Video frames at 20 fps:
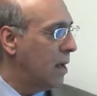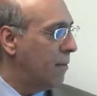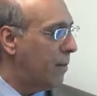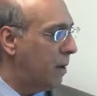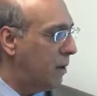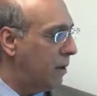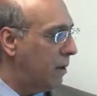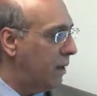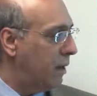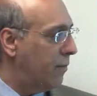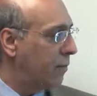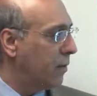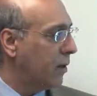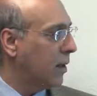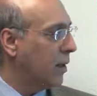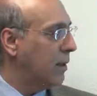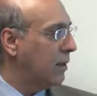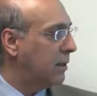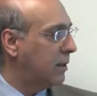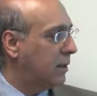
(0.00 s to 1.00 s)
But if we're
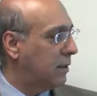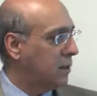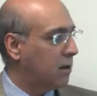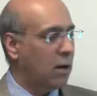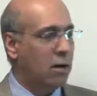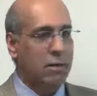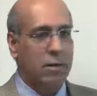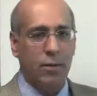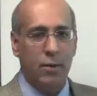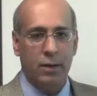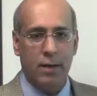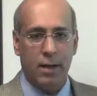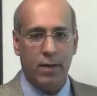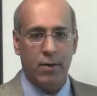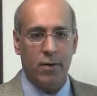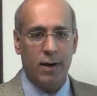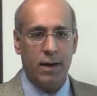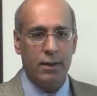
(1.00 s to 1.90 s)
going to go to another